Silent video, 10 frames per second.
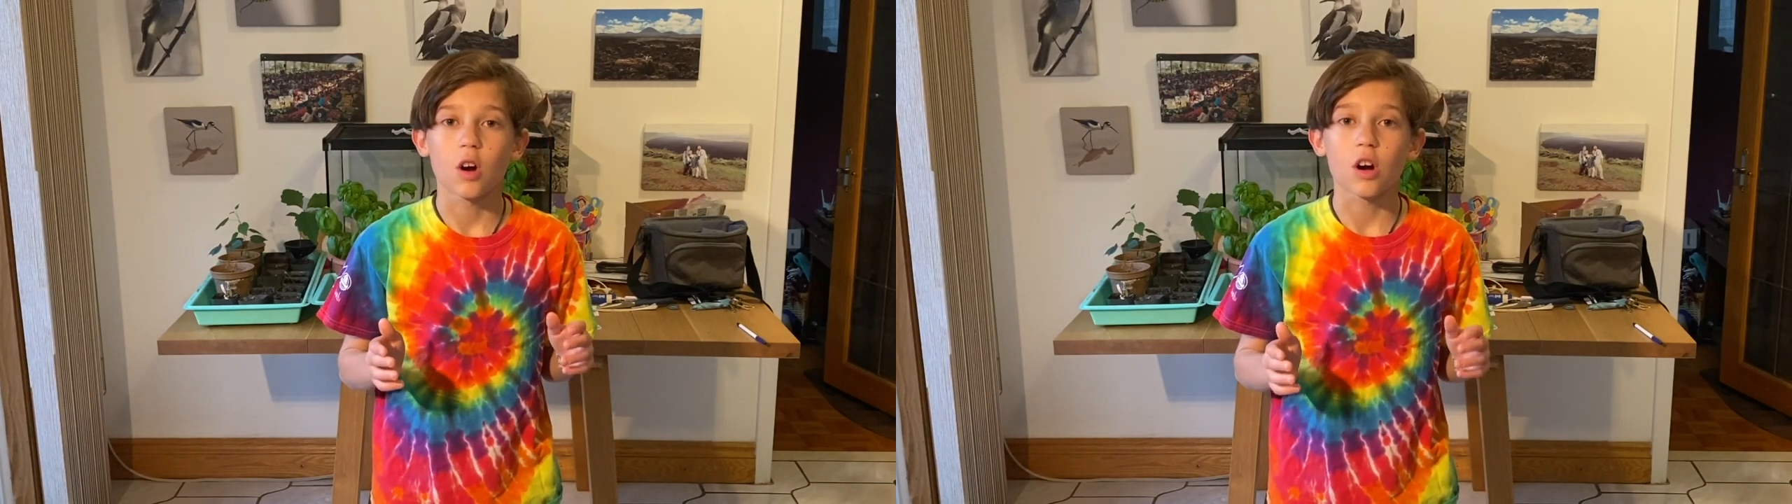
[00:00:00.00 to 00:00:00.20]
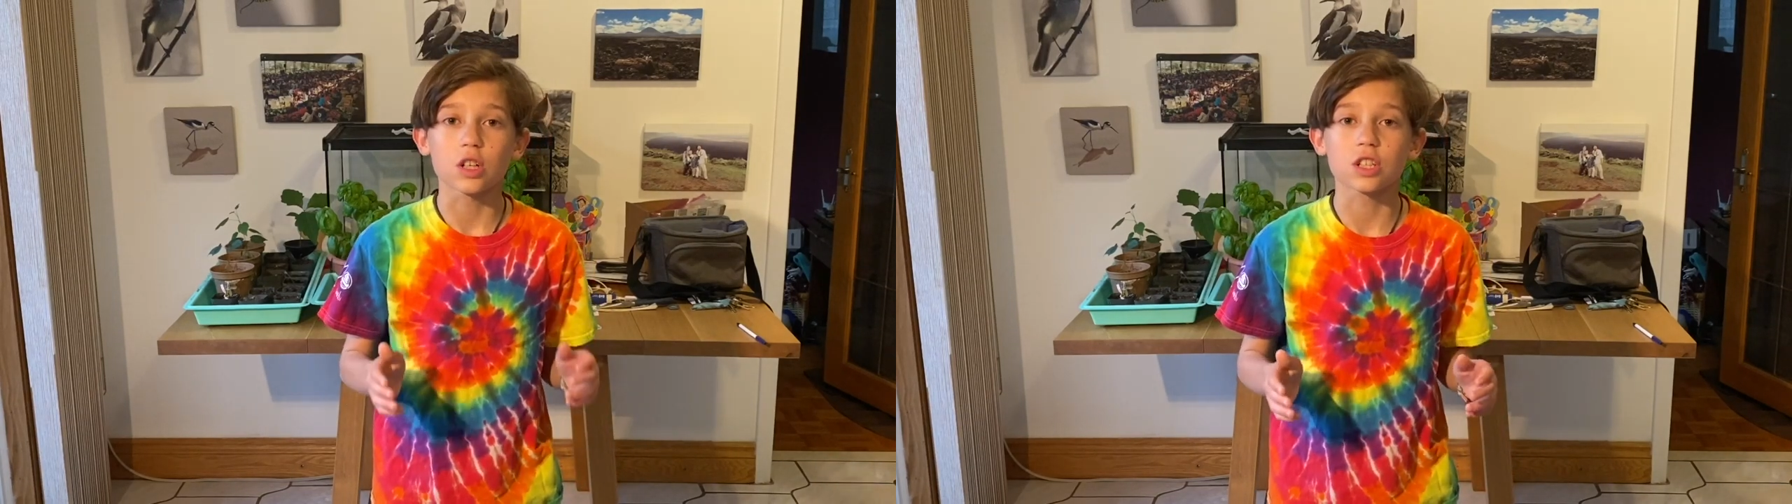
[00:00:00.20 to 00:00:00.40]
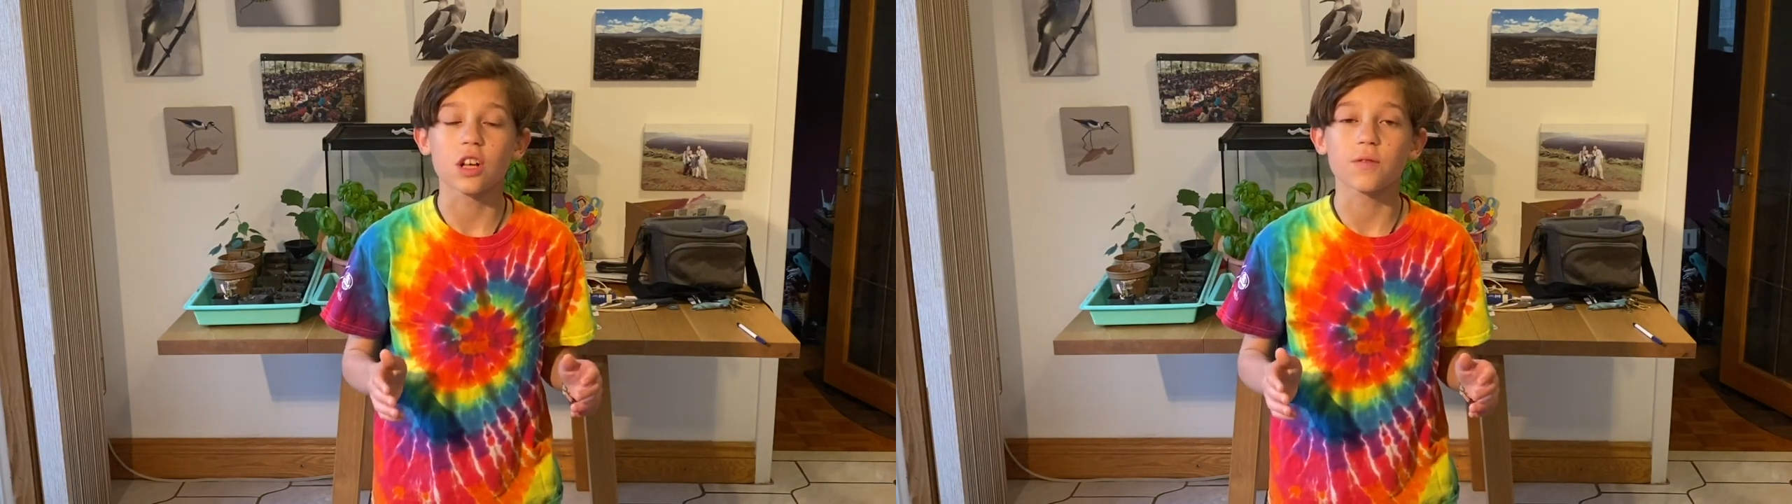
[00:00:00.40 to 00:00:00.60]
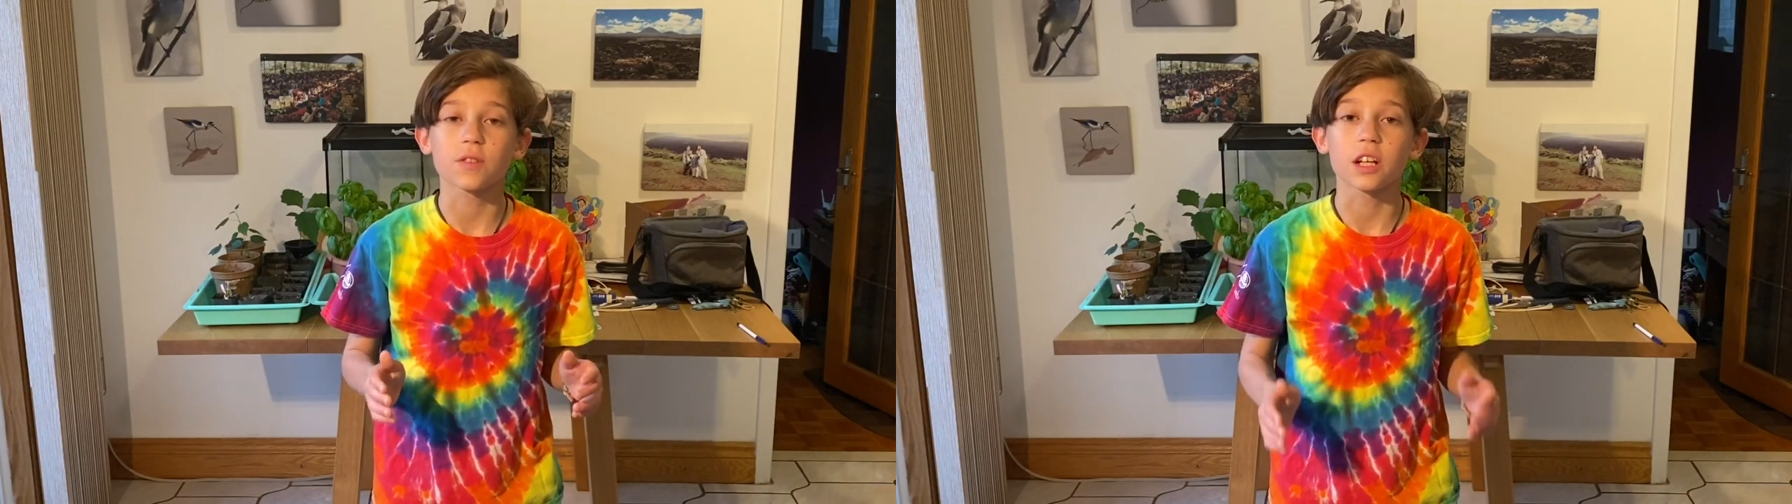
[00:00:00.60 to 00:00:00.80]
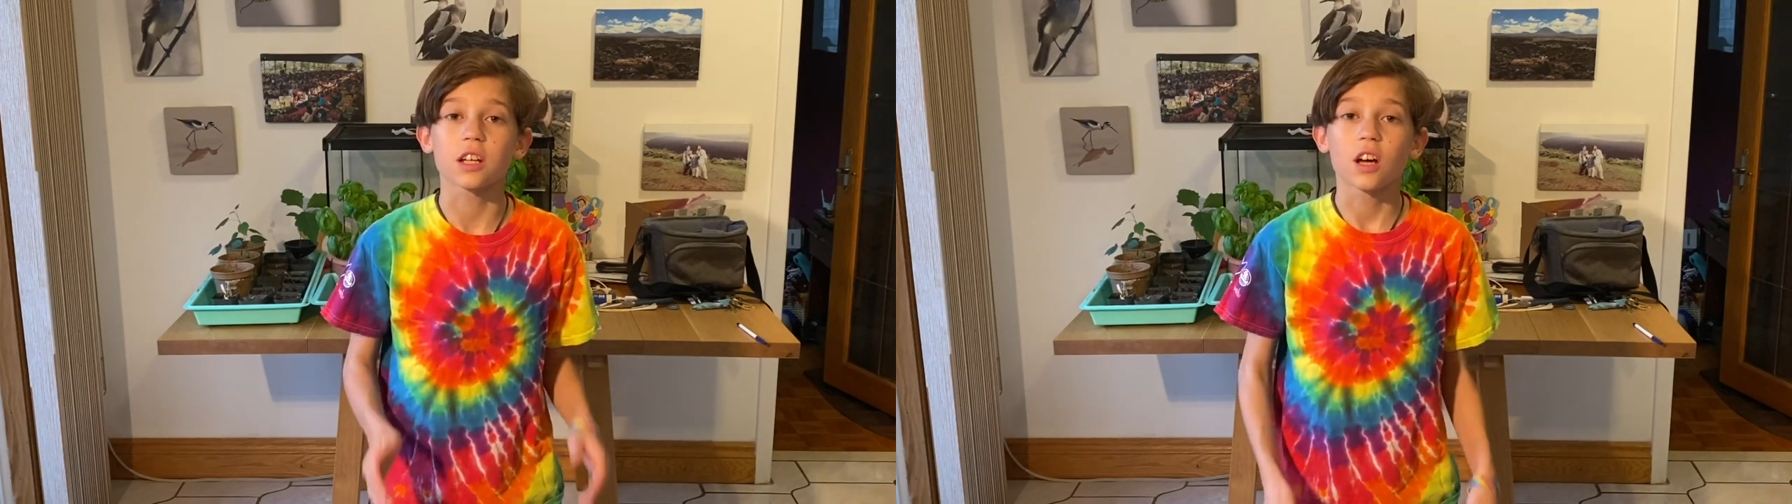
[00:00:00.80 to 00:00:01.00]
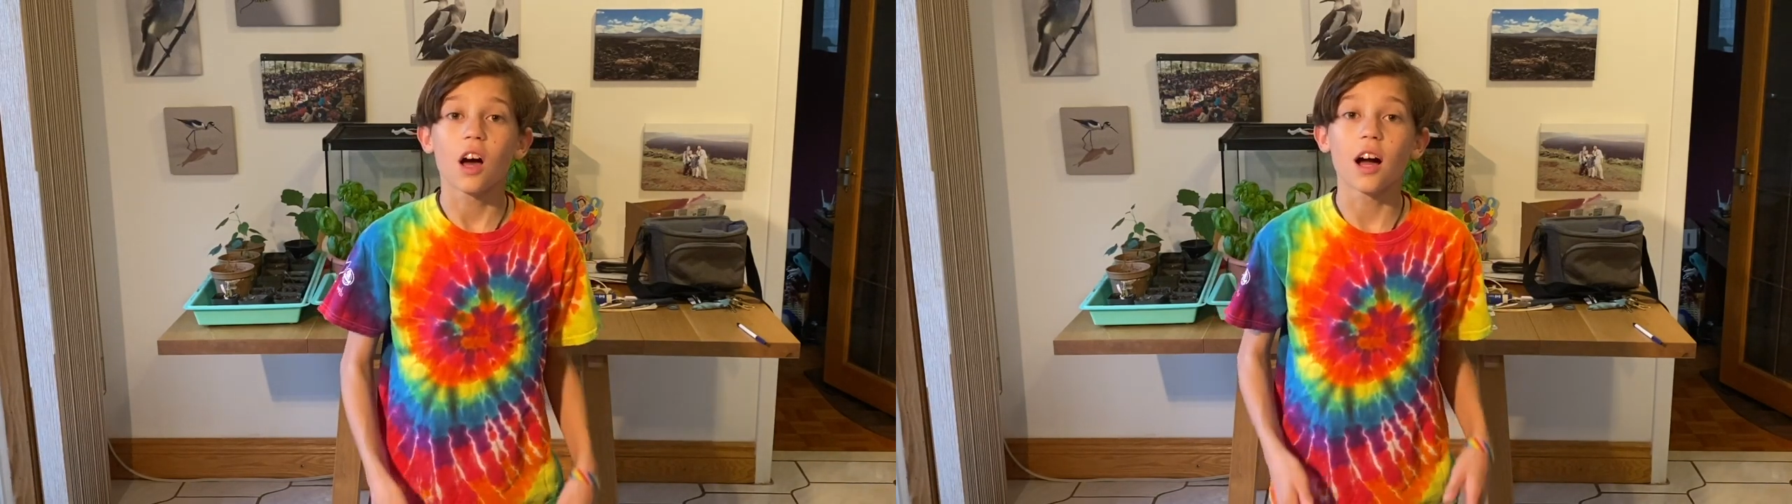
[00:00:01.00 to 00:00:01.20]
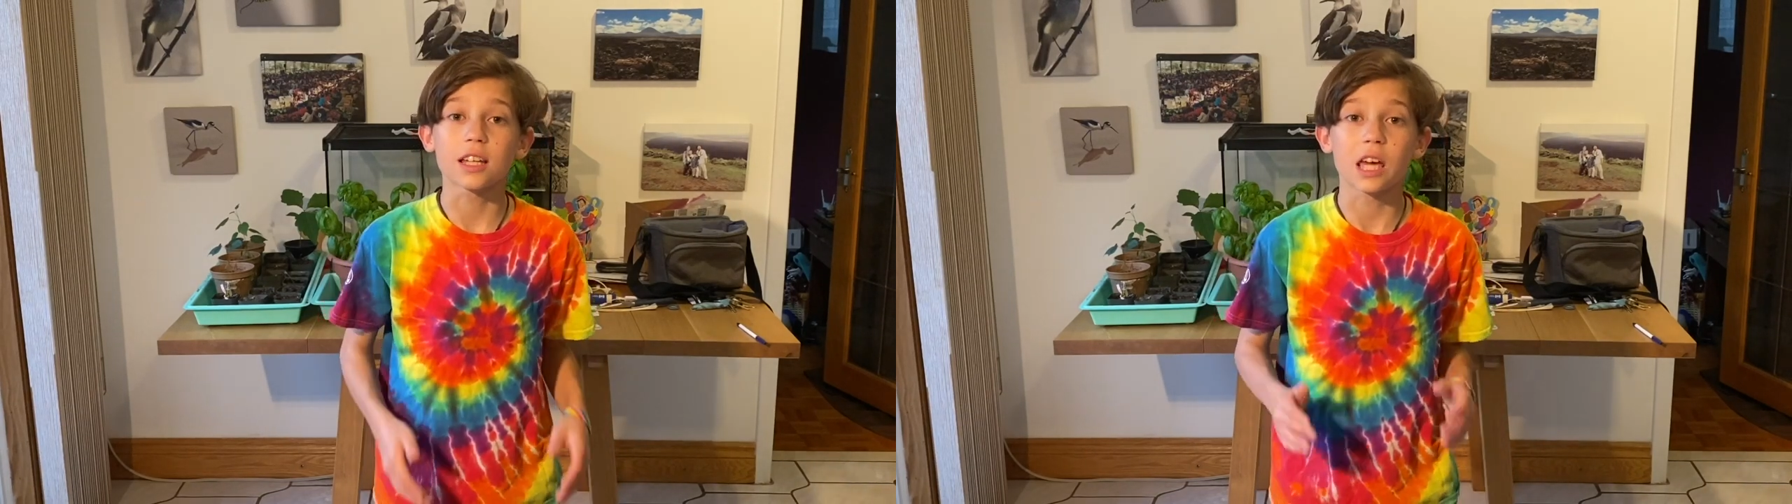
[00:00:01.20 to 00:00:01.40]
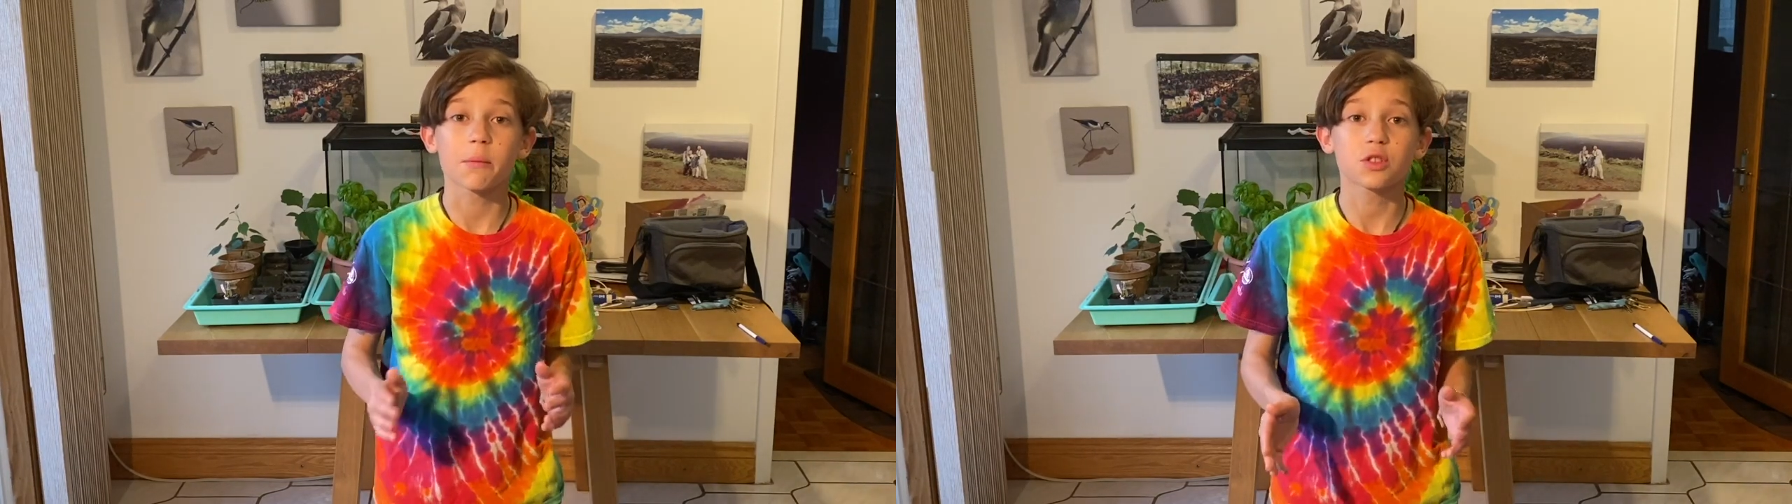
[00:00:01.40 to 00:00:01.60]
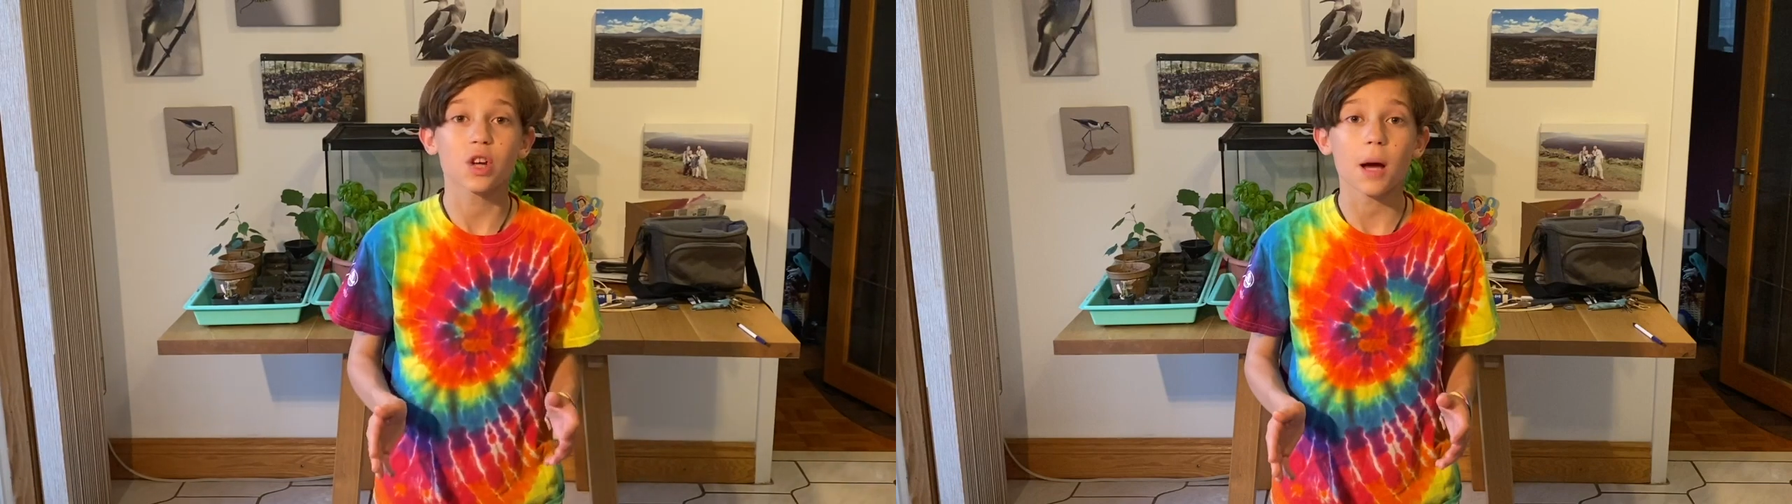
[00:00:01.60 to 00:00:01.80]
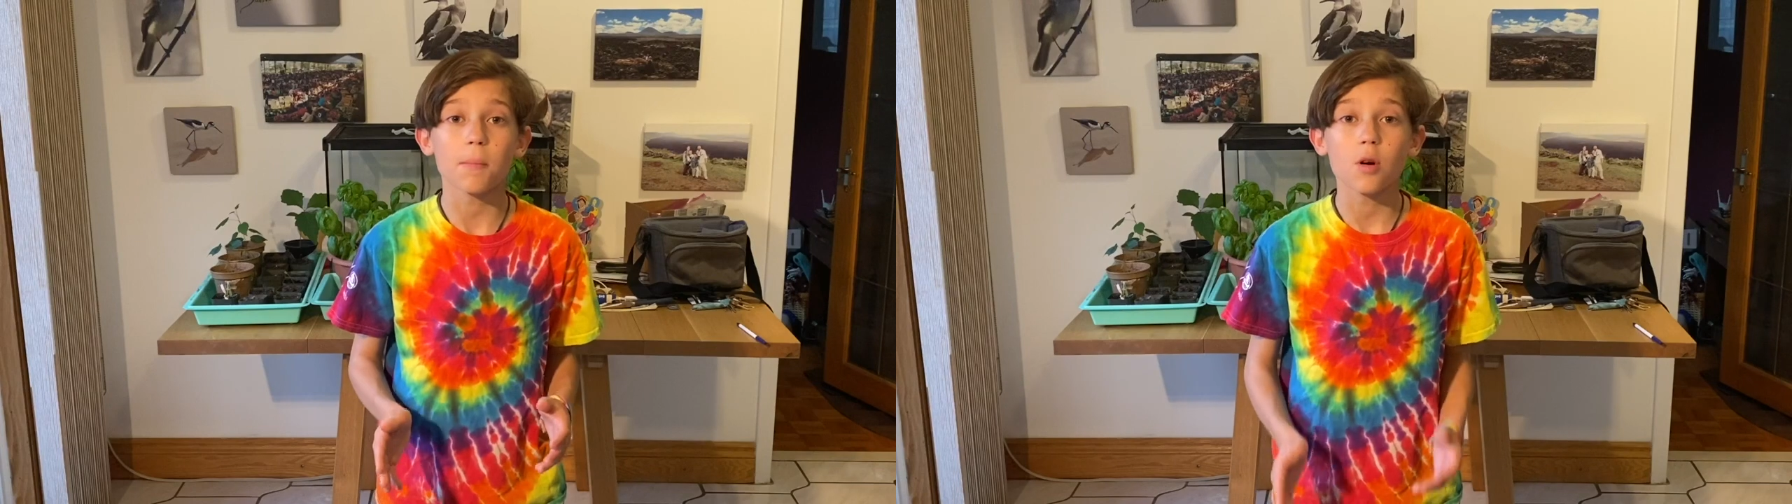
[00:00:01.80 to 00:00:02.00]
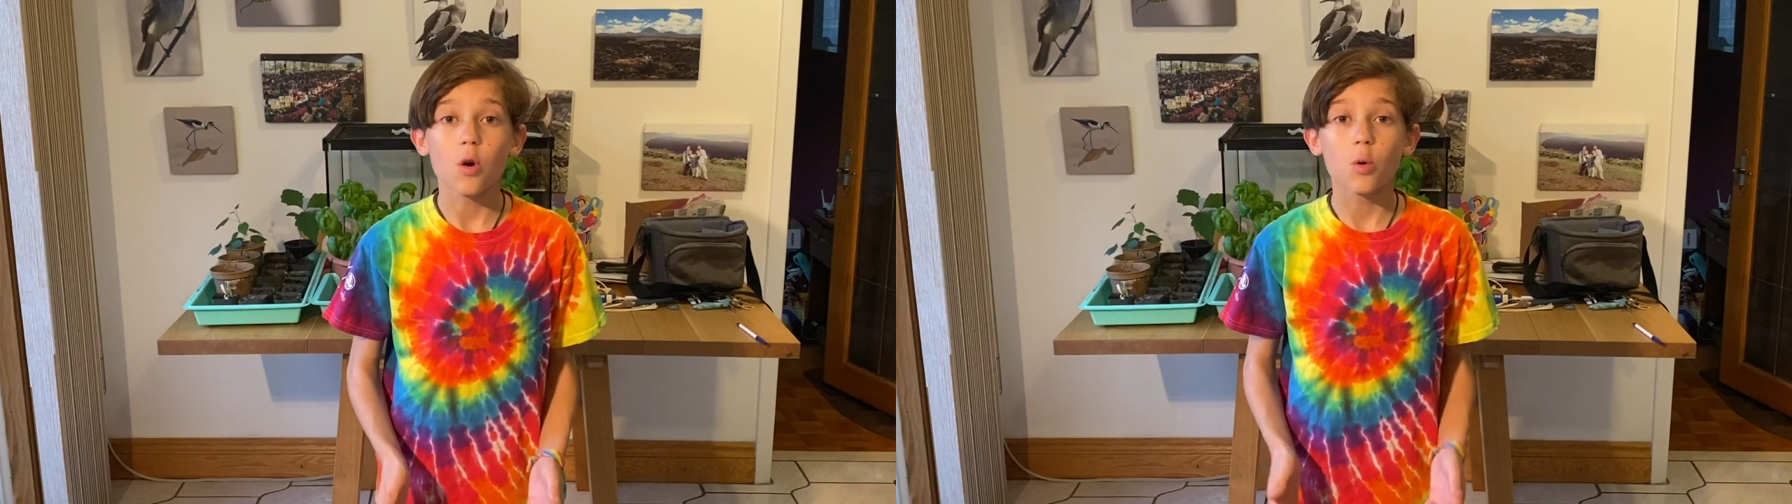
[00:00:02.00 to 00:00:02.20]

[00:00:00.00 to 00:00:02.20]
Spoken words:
are stuff like a camera trap